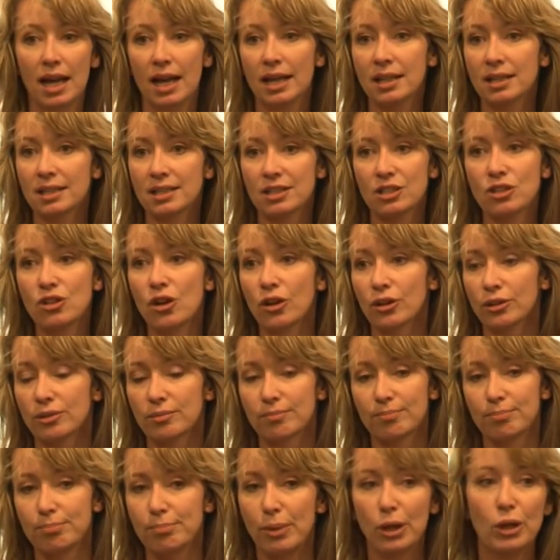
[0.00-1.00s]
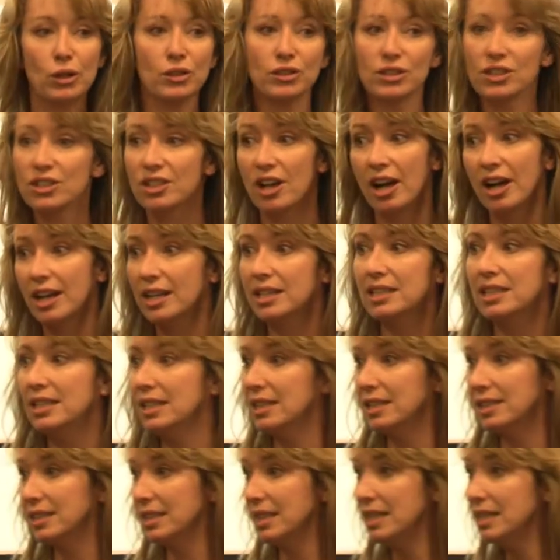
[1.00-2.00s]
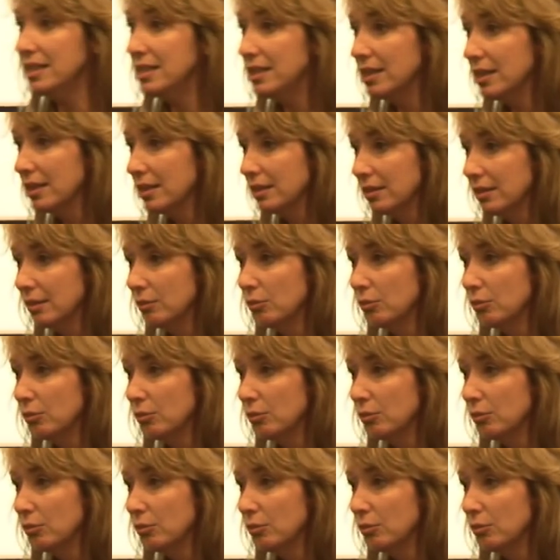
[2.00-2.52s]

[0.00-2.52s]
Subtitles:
and it's not because it's IT, it's easier